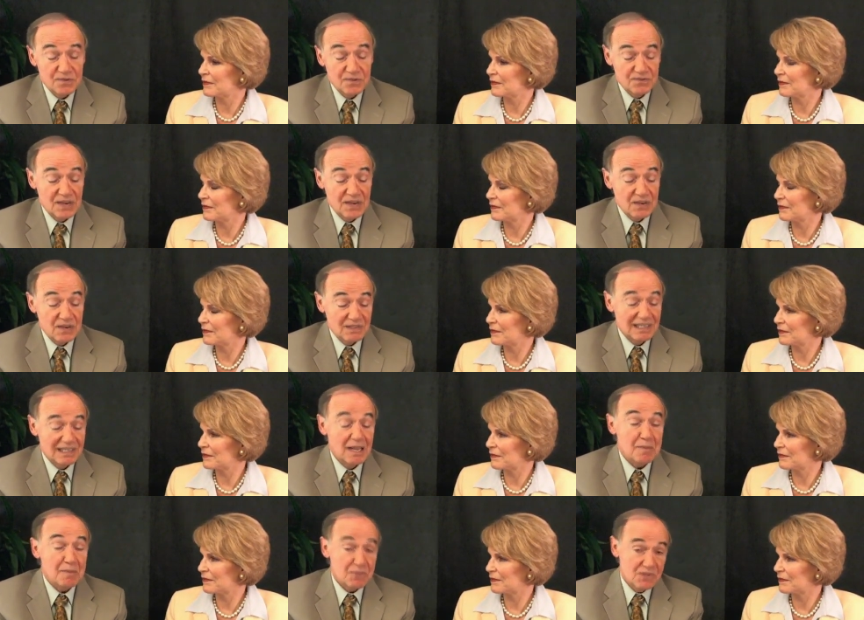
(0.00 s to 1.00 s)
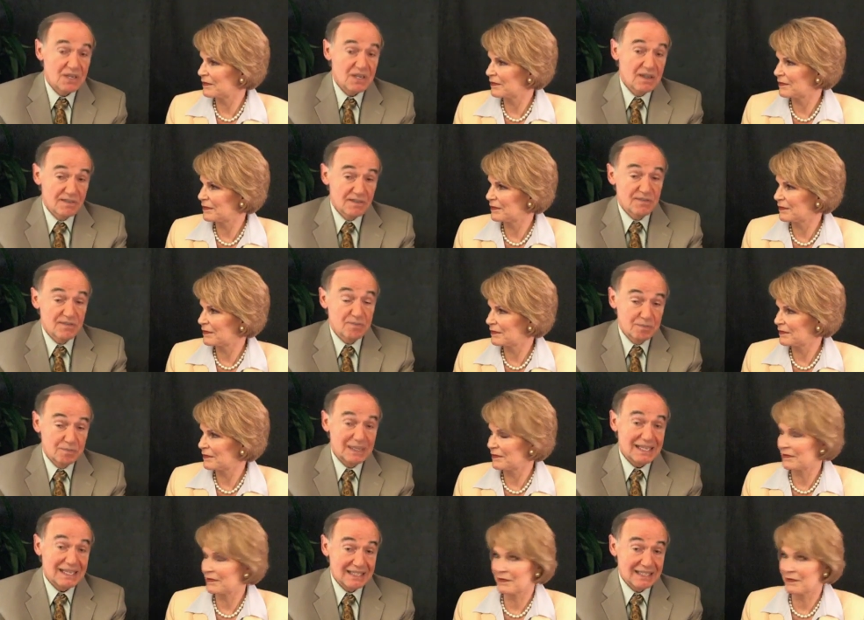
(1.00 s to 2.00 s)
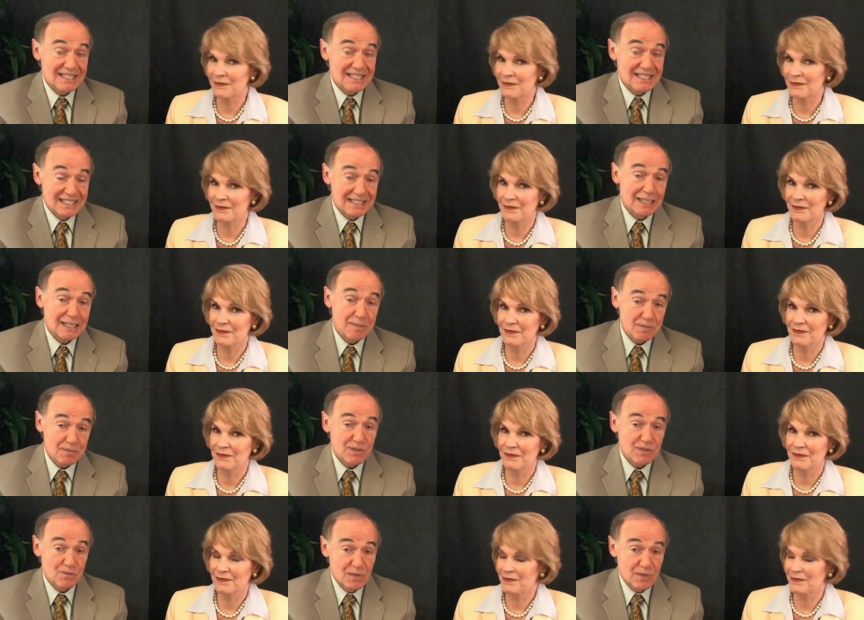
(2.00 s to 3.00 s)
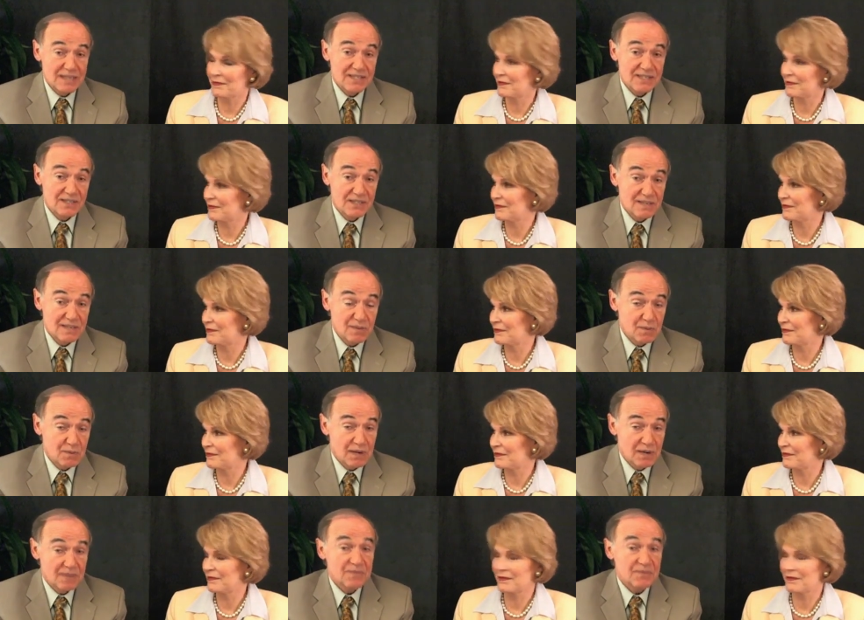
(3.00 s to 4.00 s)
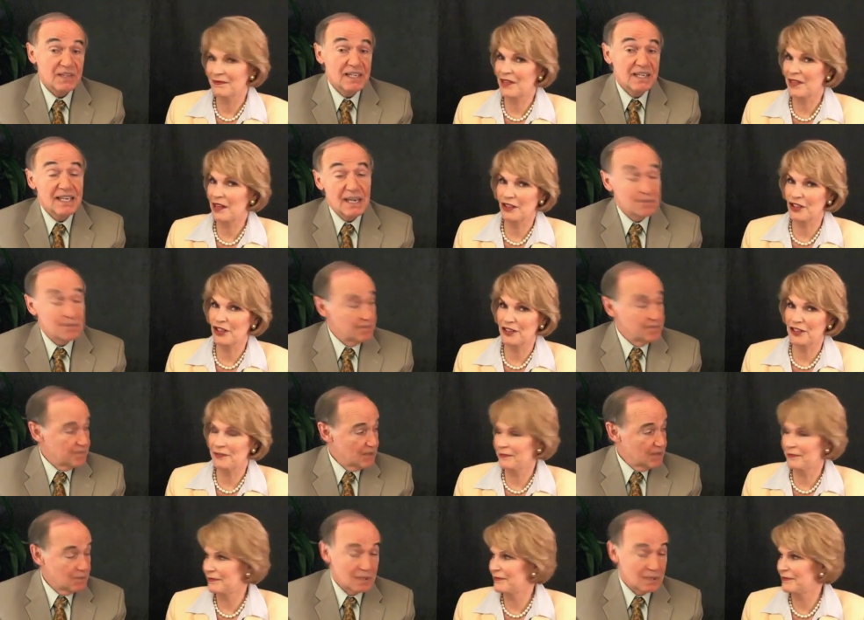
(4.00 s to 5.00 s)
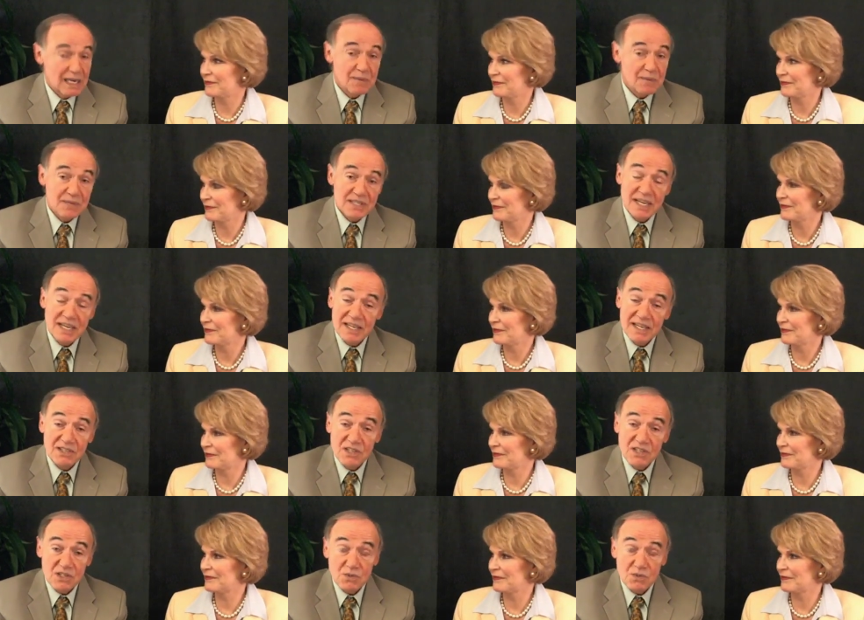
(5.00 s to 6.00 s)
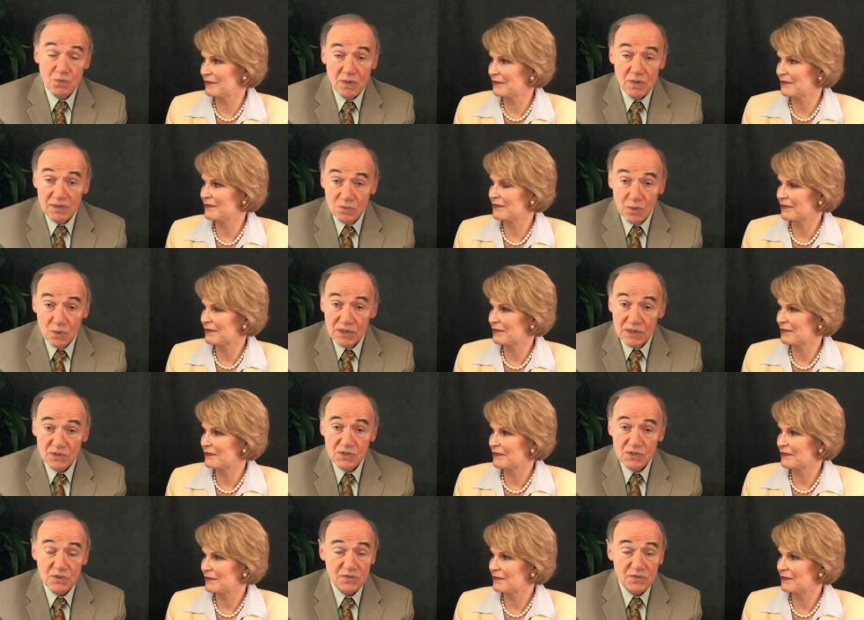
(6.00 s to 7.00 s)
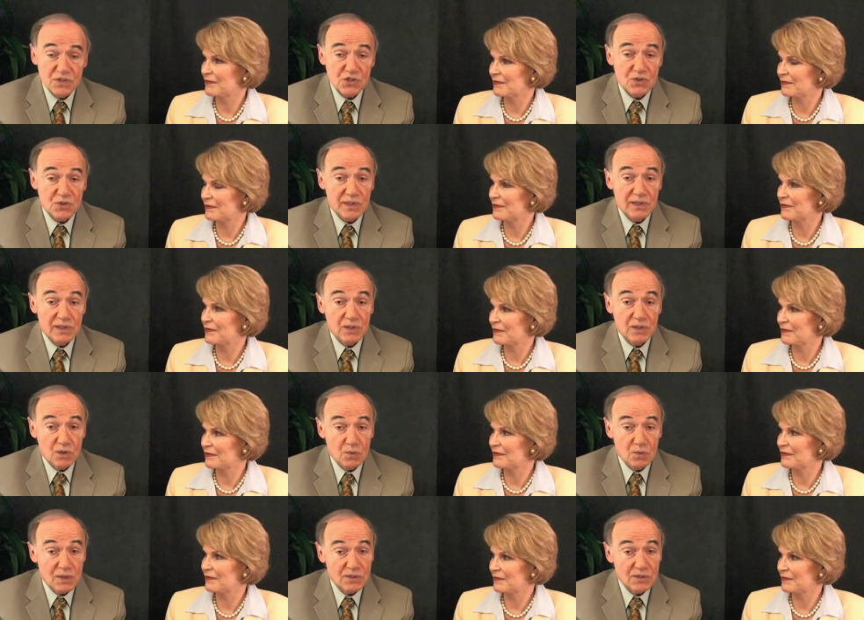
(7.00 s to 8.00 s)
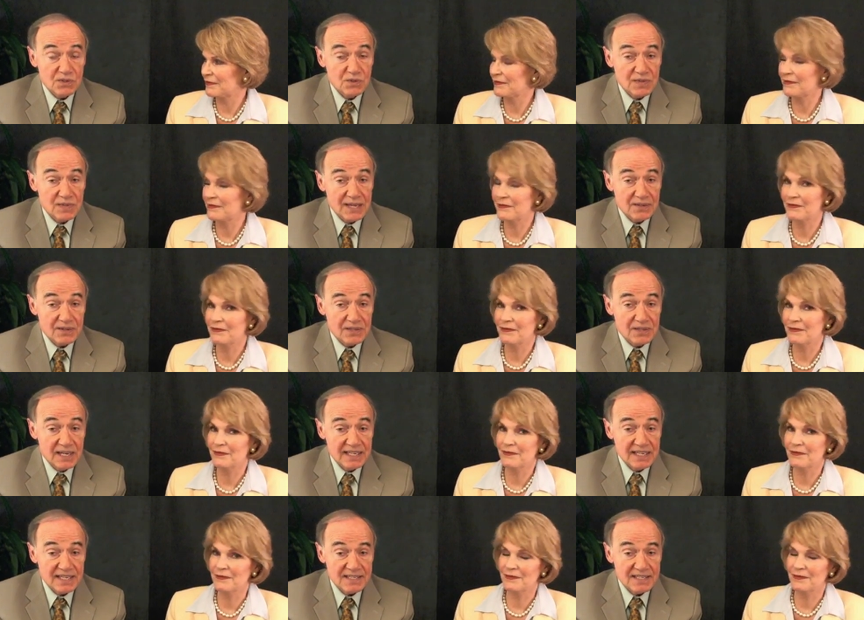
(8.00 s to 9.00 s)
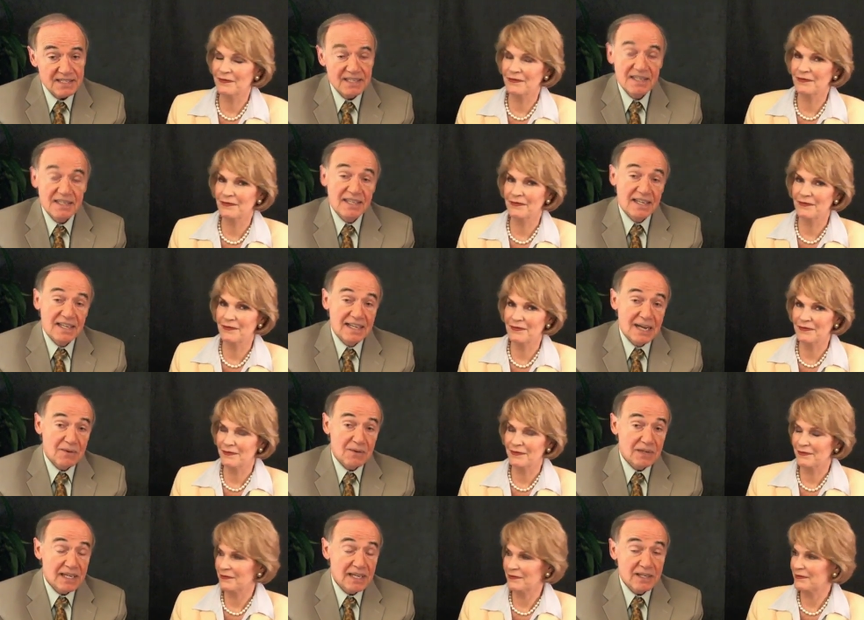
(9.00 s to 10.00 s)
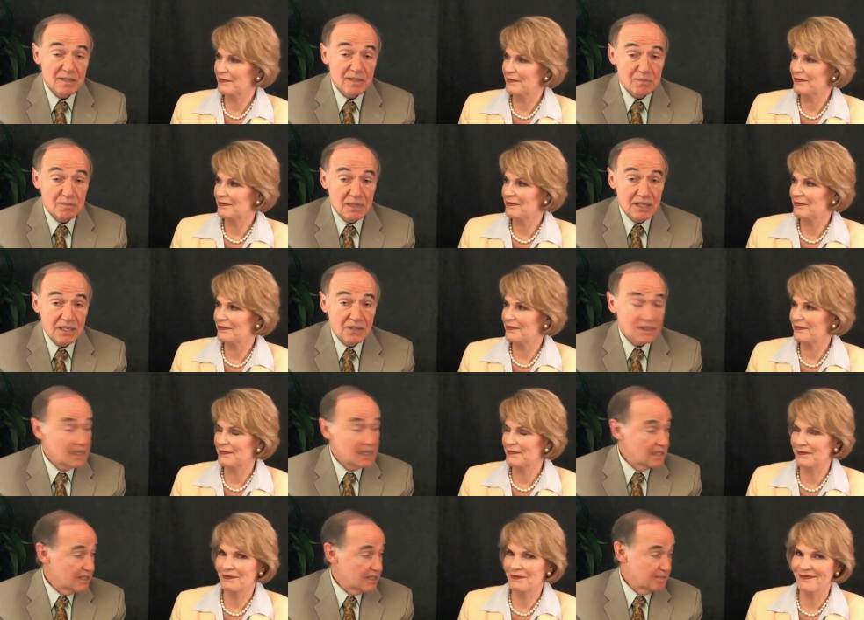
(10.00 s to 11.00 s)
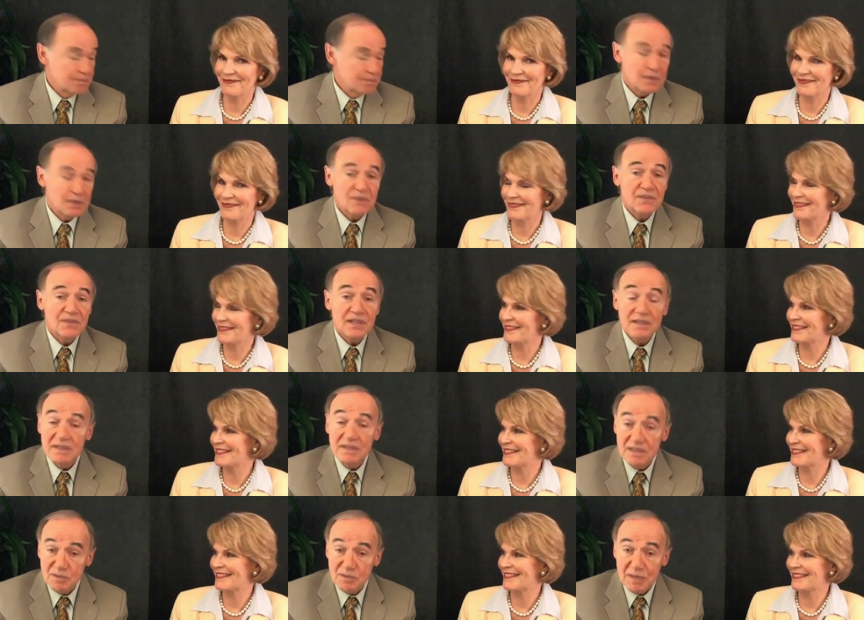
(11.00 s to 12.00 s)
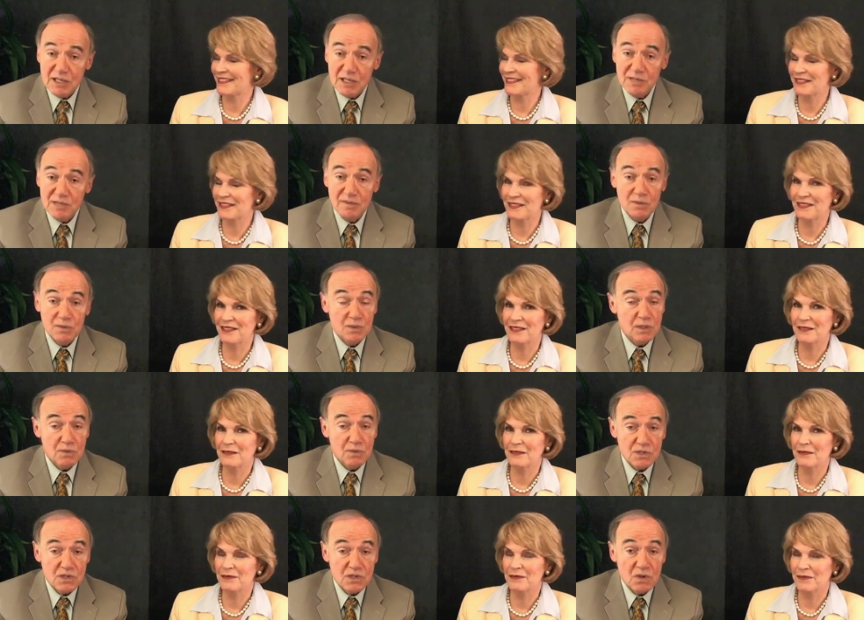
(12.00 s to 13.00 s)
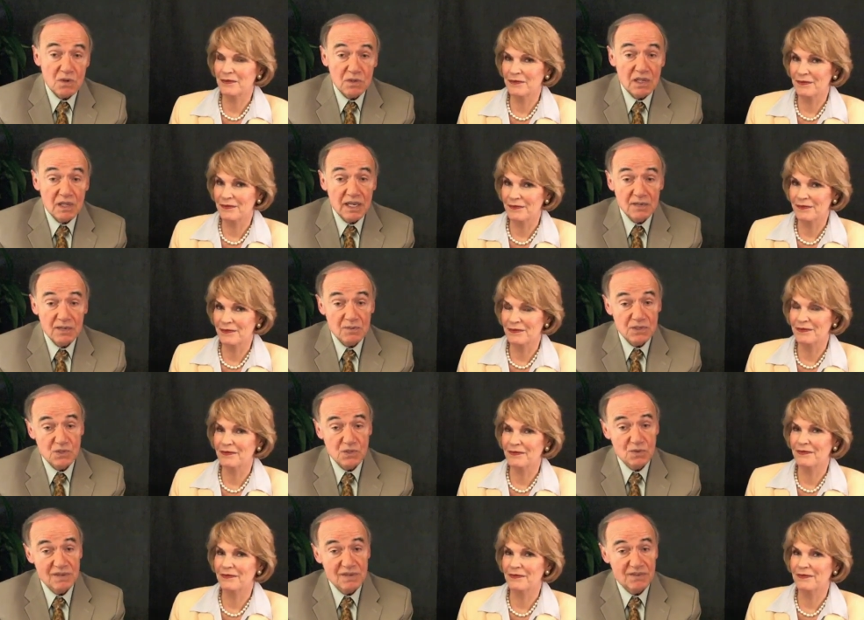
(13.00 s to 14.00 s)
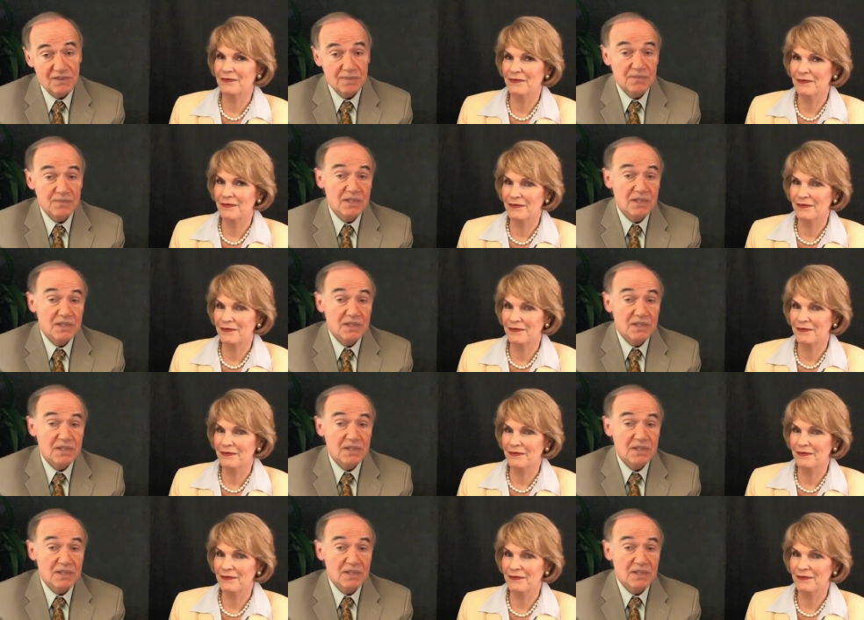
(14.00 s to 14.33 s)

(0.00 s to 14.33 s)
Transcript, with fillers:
Speaker 1: found clumps of platelets and clumps of red cells everywhere. Not good. And when I would take just one or two fish oil or one or two nattokinase, an hour later, blood looked like a perfect specimen where there was no clotting whatsoever.